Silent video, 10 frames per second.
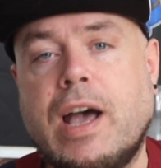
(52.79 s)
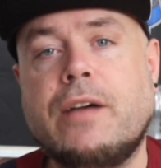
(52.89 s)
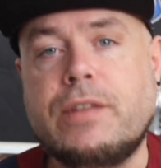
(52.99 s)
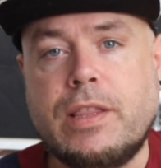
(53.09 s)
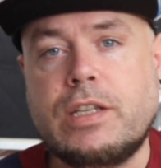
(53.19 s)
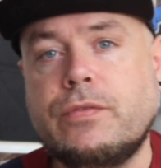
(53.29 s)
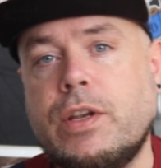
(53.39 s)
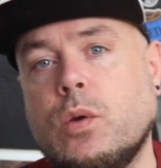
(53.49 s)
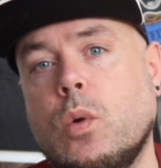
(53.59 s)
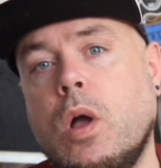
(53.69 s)
after this
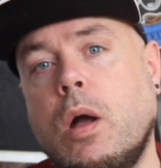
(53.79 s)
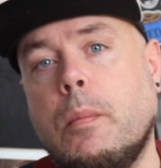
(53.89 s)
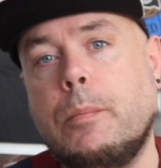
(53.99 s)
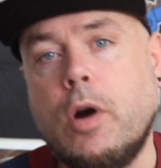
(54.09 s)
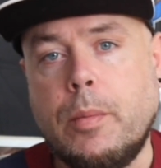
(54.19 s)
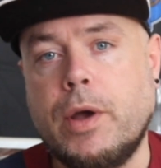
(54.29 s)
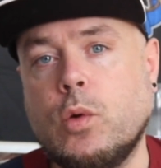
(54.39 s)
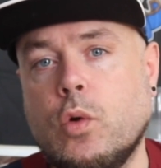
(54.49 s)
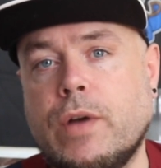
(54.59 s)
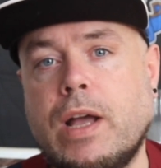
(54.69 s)
video, pop
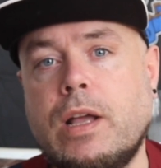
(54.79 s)
on over.